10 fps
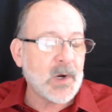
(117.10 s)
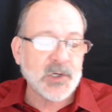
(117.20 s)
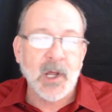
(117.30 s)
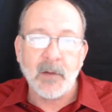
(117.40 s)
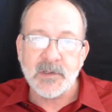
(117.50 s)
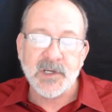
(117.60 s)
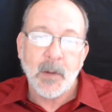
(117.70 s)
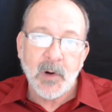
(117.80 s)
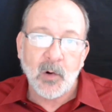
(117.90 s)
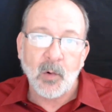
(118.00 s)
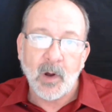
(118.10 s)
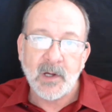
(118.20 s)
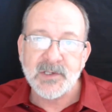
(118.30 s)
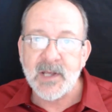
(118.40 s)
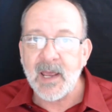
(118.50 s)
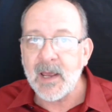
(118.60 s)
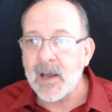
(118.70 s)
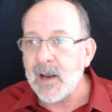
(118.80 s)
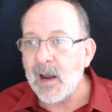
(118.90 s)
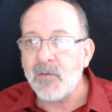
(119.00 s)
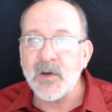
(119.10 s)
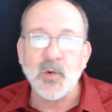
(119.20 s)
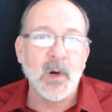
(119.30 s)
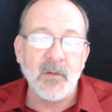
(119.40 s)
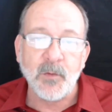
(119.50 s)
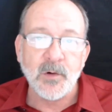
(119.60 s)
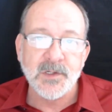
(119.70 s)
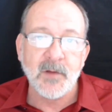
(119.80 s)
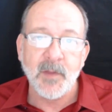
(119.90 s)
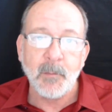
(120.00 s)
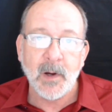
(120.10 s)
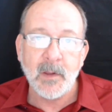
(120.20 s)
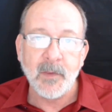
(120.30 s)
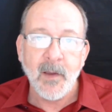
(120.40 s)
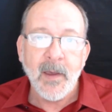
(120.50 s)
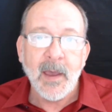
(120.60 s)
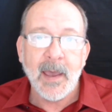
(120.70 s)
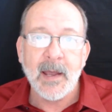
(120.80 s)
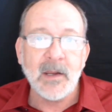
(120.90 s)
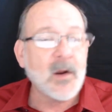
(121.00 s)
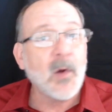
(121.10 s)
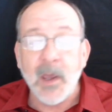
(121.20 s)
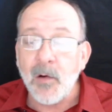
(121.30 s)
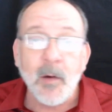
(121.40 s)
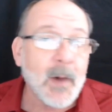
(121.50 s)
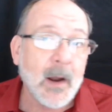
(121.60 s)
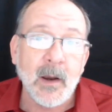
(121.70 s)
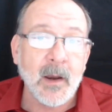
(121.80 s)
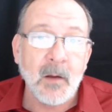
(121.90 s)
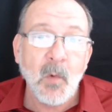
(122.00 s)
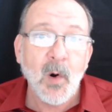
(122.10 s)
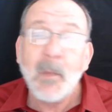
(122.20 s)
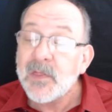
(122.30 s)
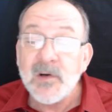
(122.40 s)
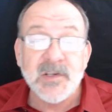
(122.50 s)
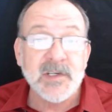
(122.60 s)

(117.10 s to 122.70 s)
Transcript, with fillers: witch covens coming across and every 21st of the month, and you don't hear about it anymore, but they're